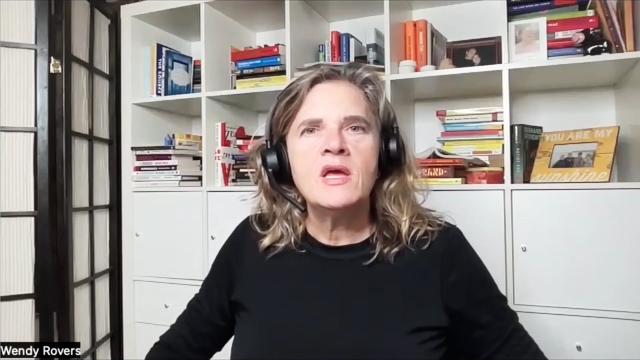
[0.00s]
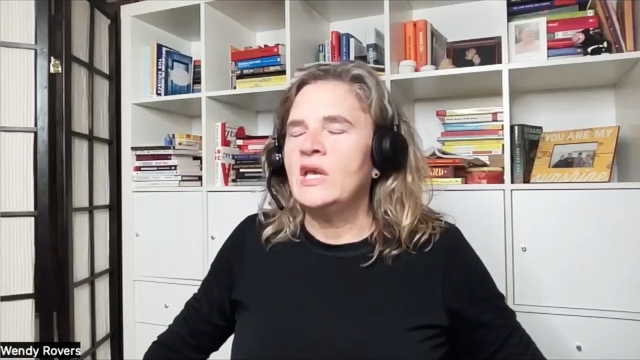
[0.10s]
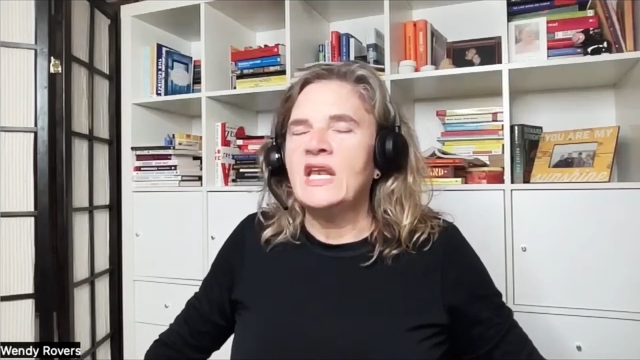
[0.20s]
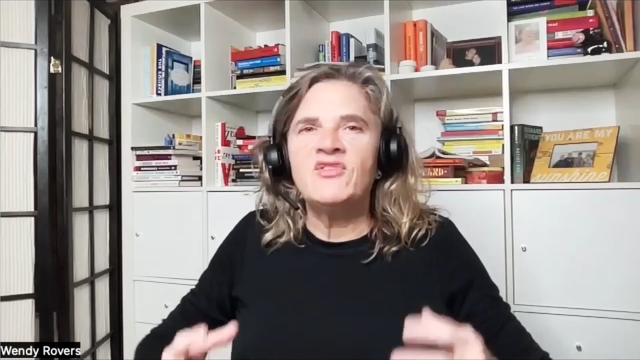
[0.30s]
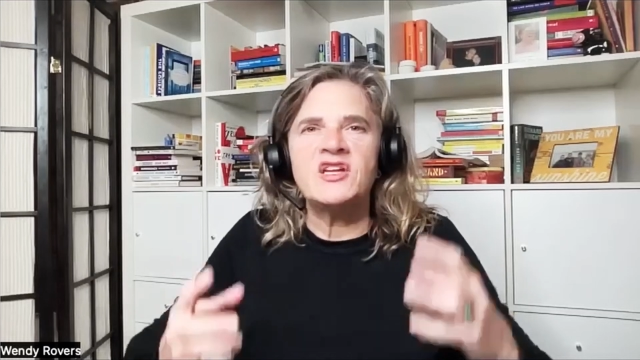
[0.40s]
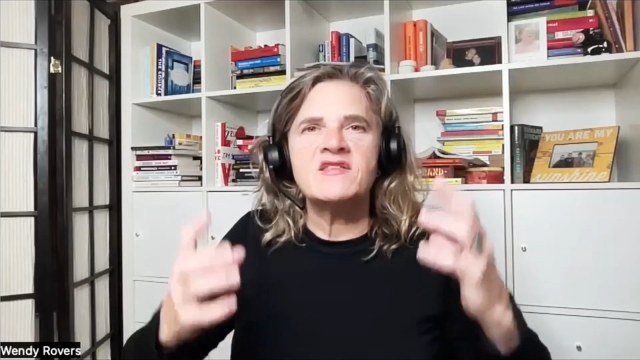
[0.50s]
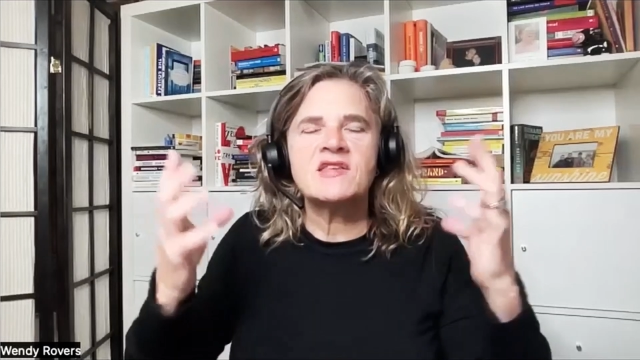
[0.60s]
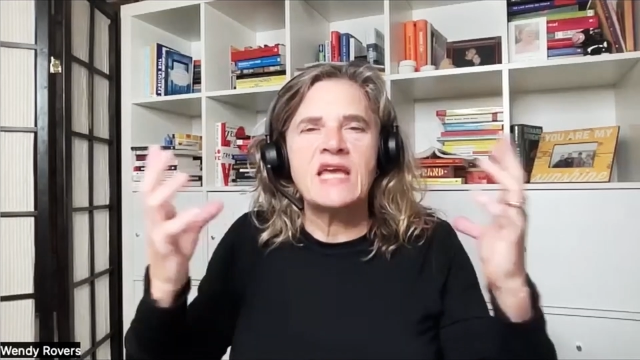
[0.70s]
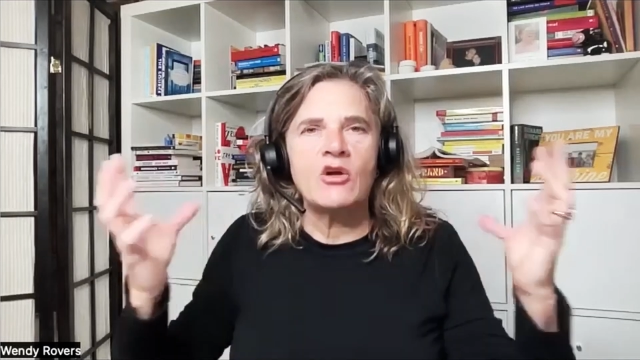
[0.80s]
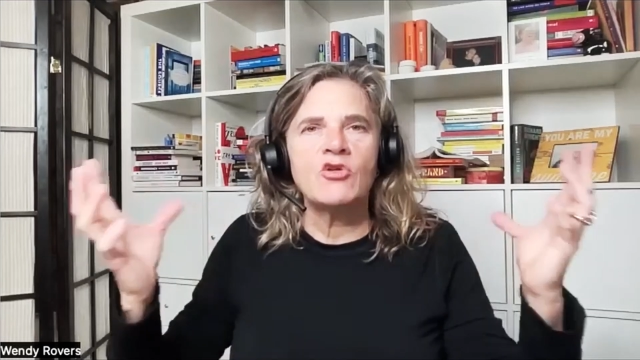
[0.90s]
We live in a
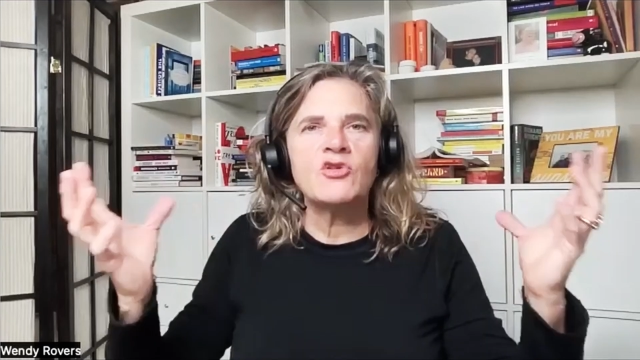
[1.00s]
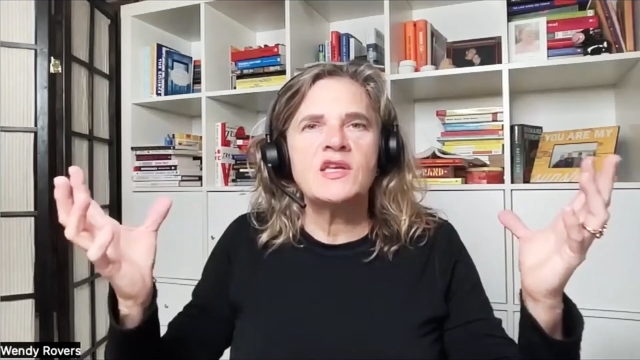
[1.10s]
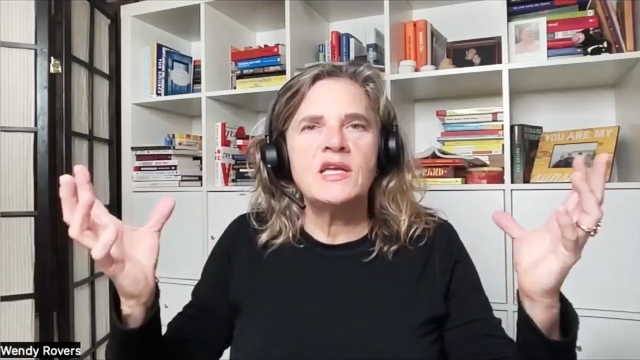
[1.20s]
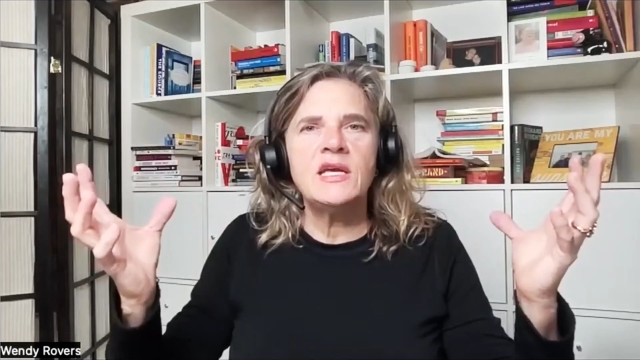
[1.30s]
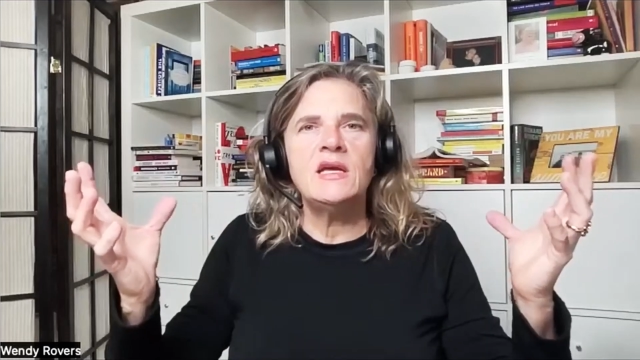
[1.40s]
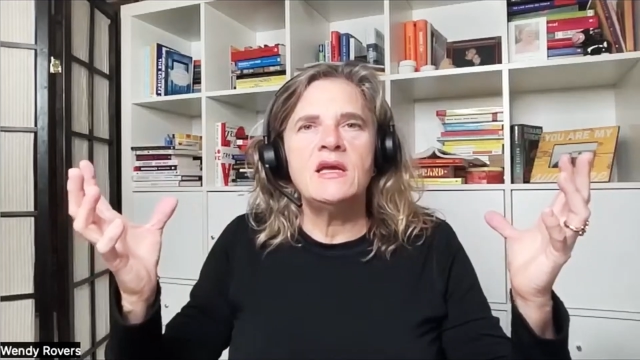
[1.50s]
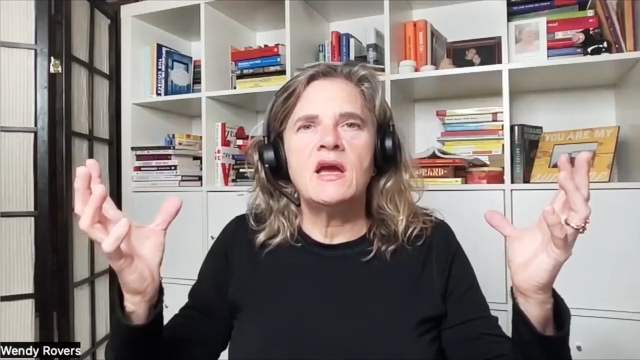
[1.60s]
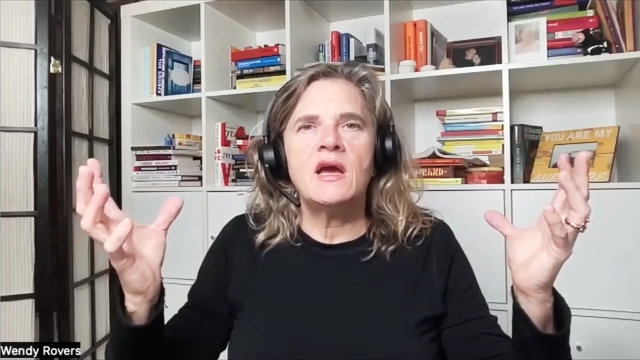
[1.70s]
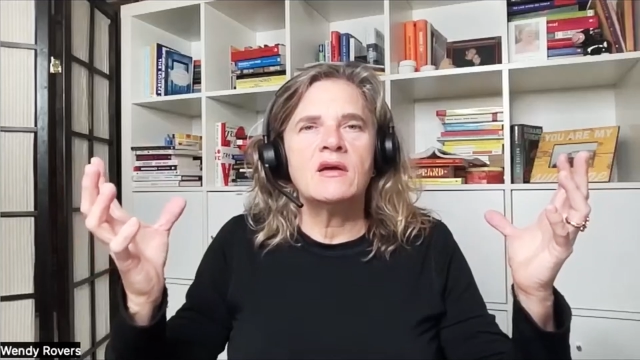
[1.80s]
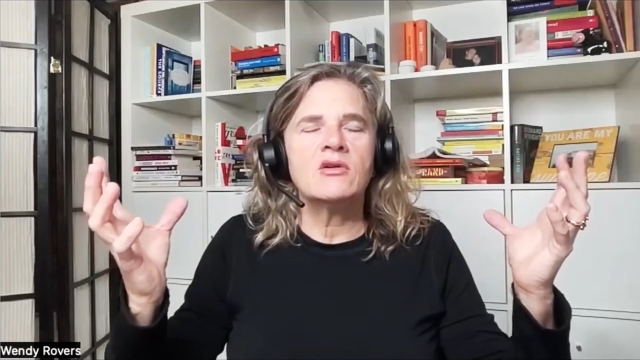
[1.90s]
scarcity
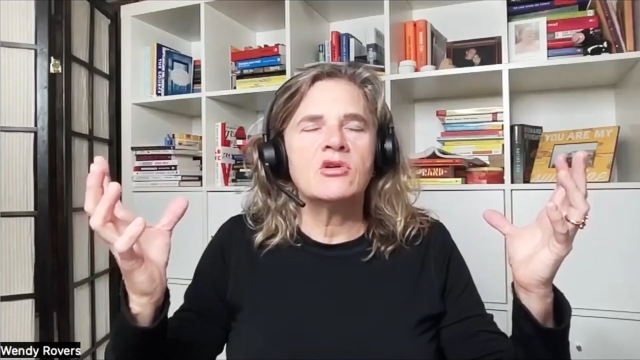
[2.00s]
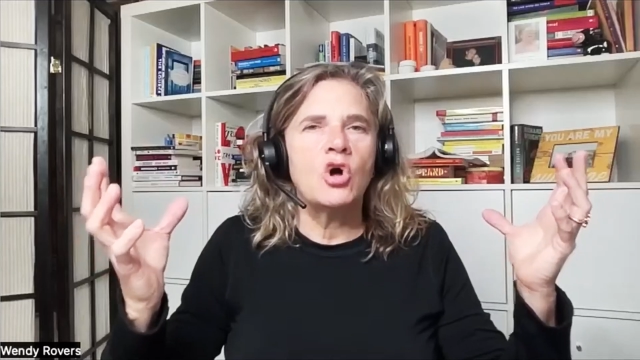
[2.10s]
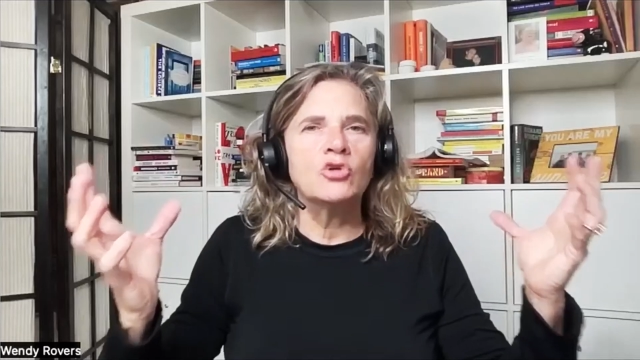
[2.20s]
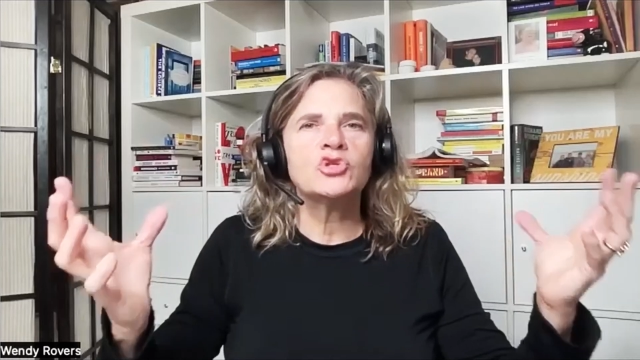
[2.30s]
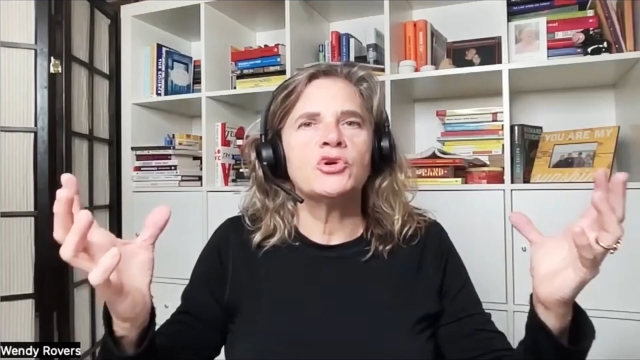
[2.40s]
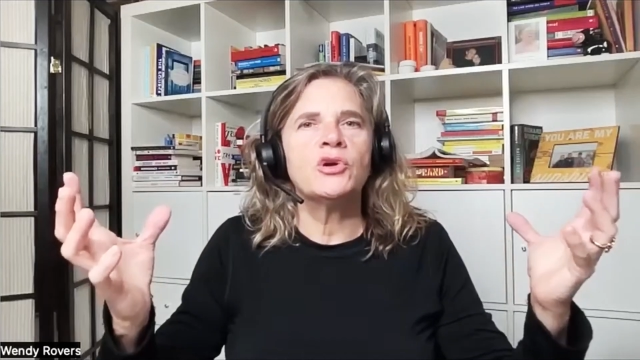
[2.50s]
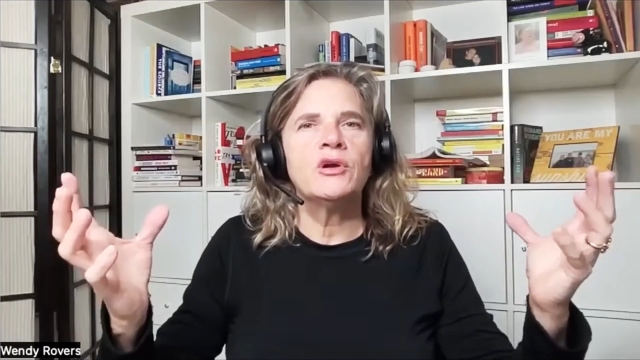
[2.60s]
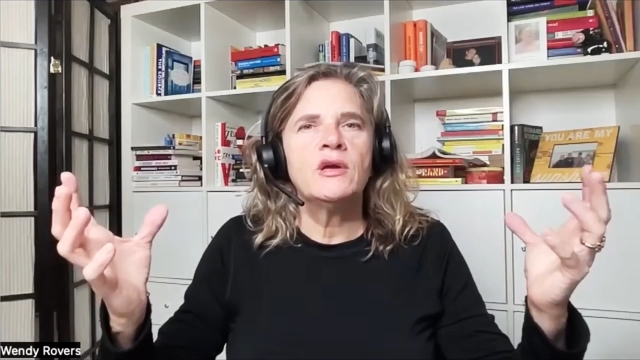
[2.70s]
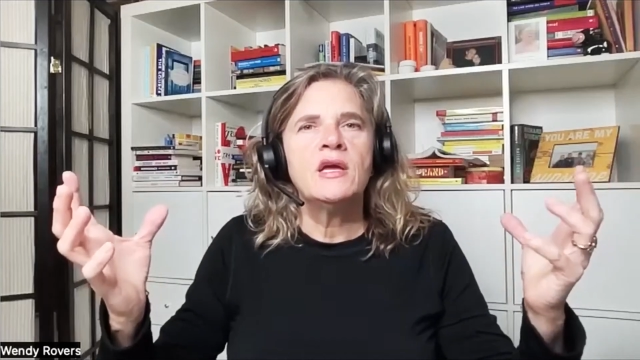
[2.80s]
culture